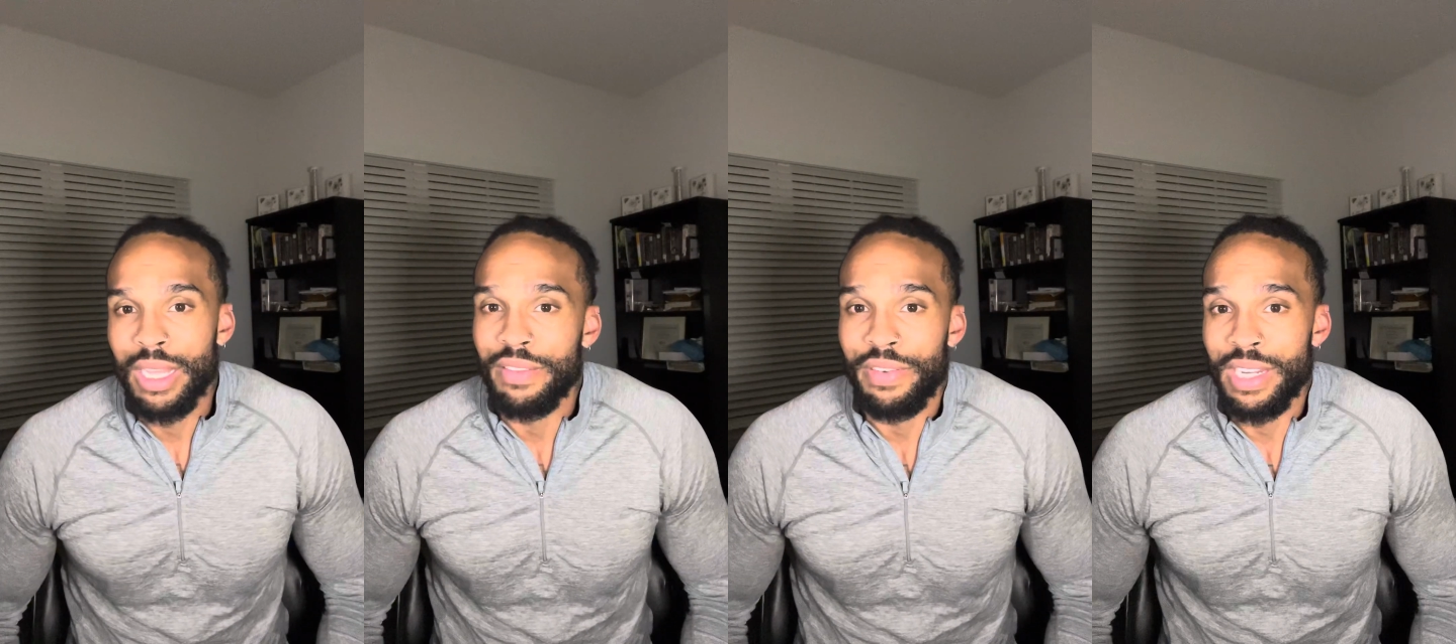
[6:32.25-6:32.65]

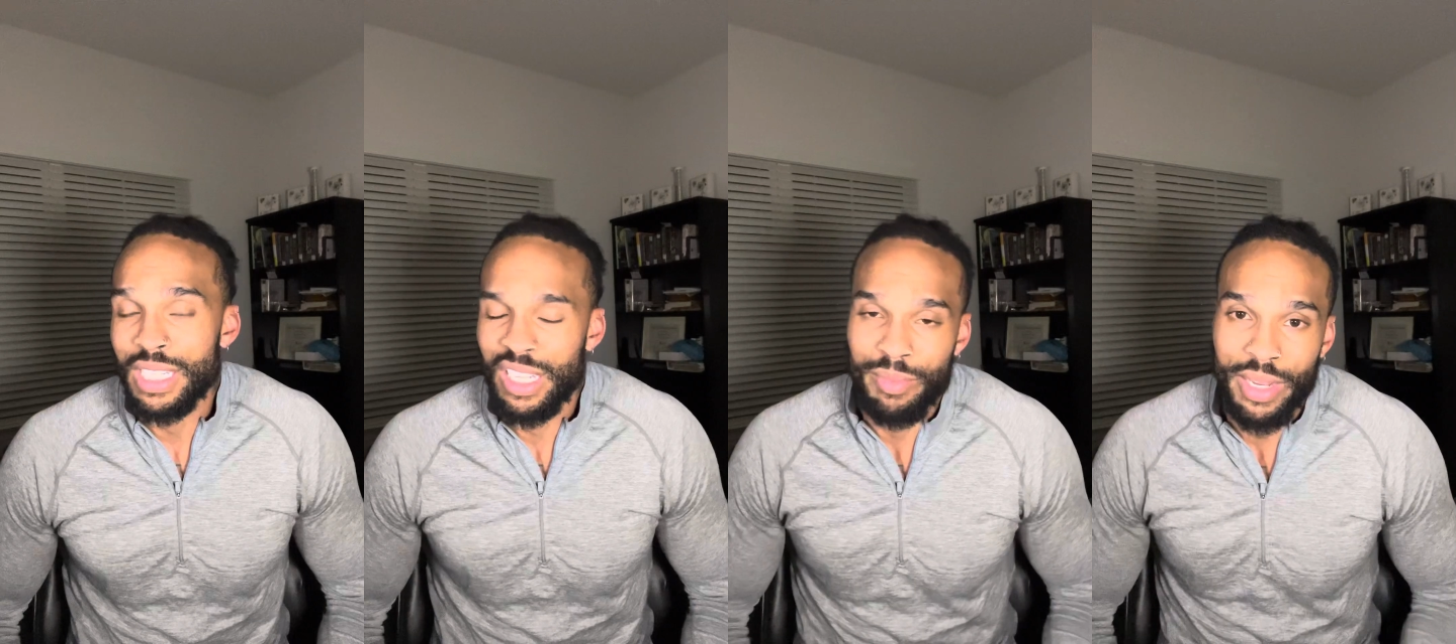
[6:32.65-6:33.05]
fitness. I
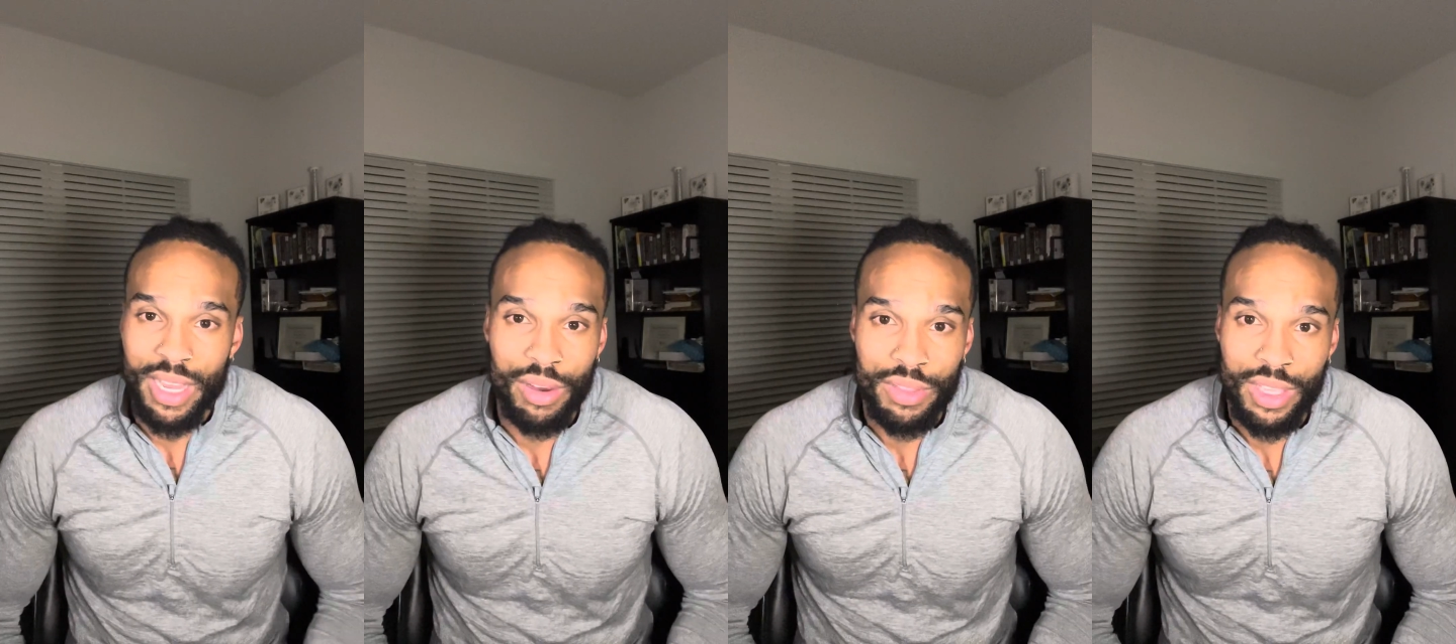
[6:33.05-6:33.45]
love being
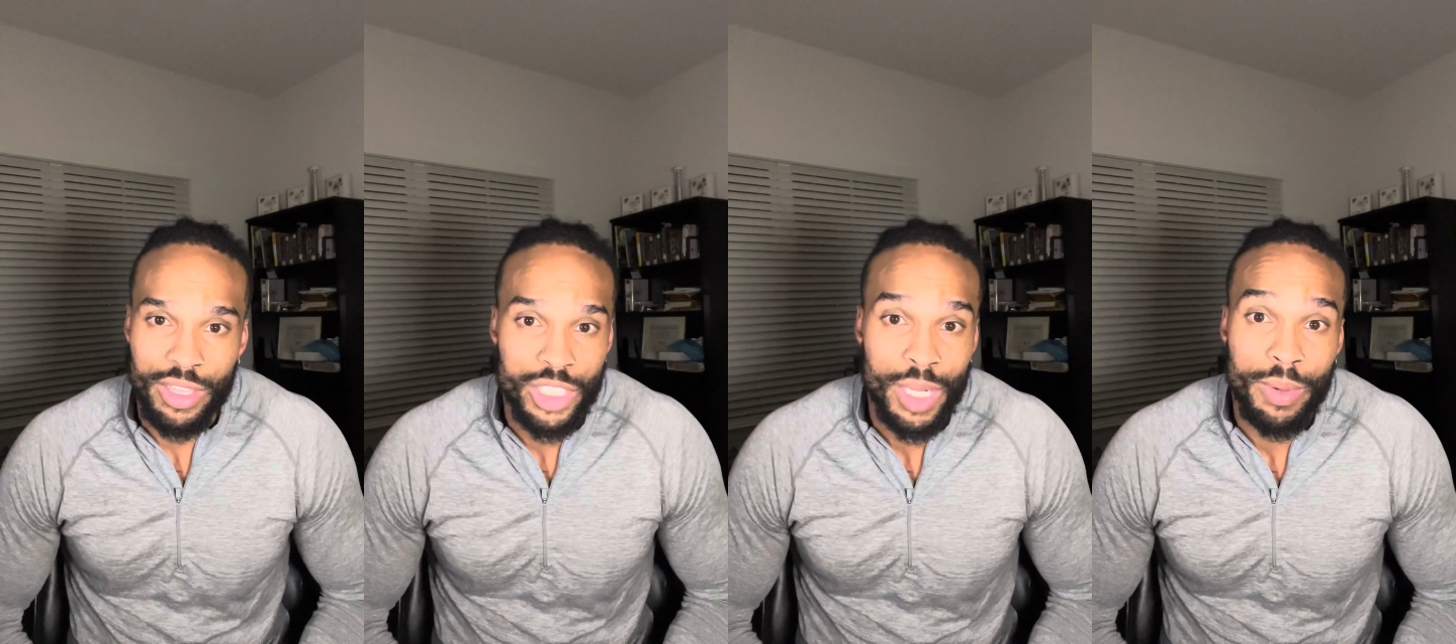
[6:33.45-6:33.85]
healthy.
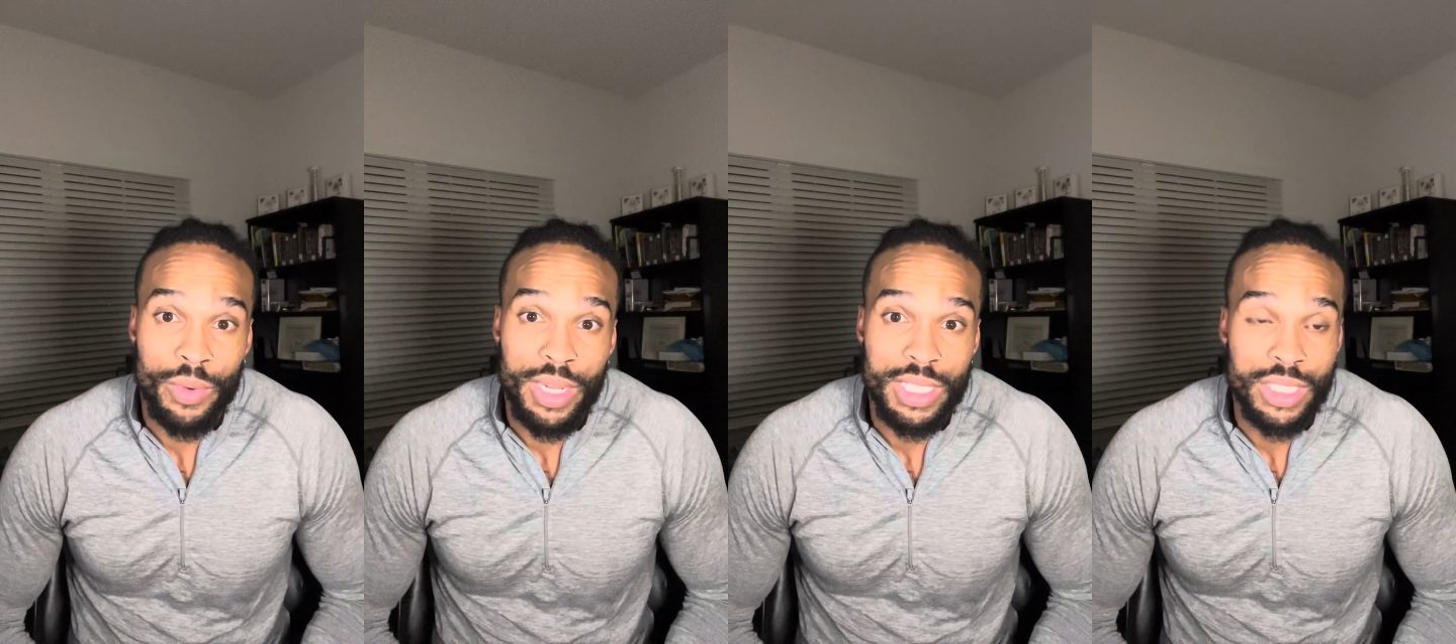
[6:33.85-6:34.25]
There's so many
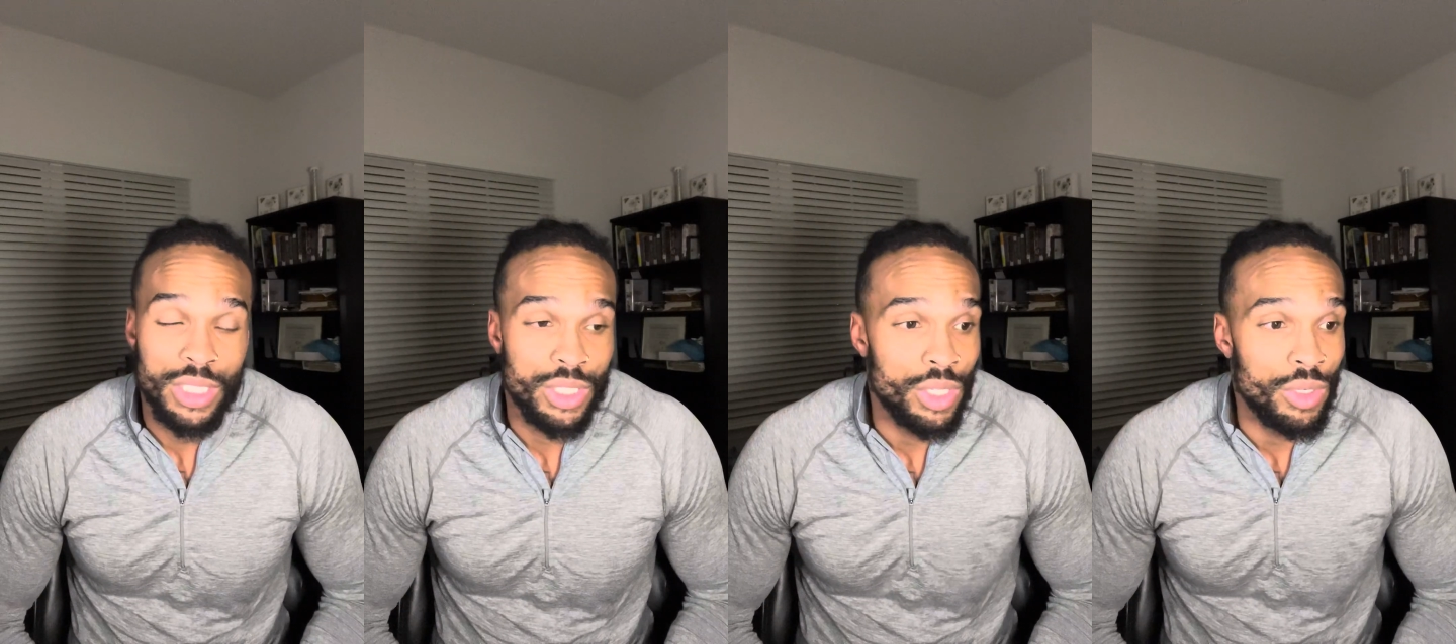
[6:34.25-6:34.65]
reasons
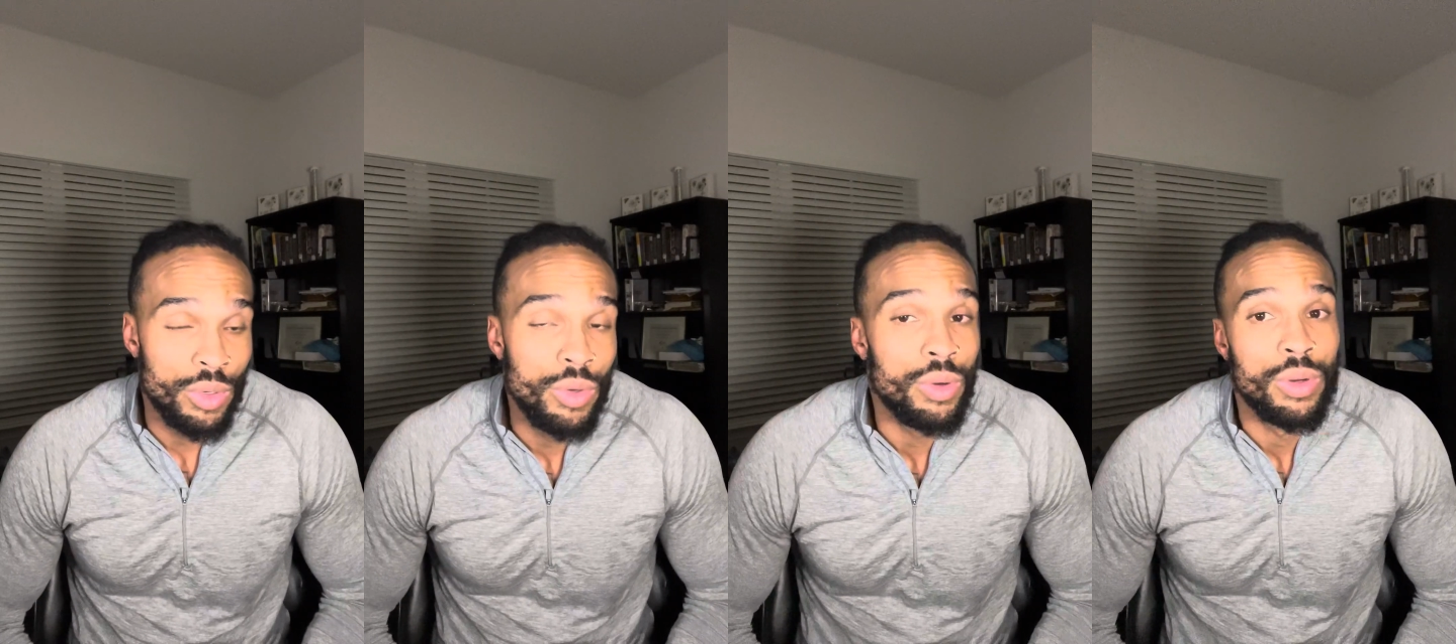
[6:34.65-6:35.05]

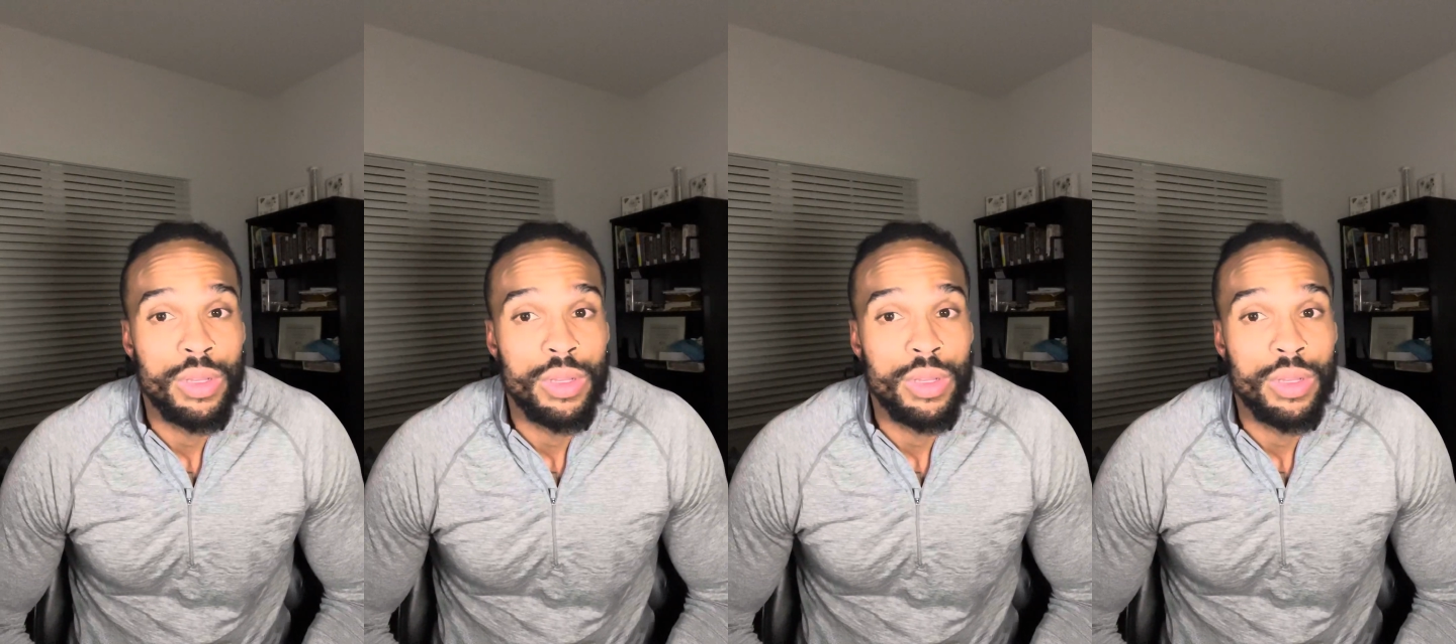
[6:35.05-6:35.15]
to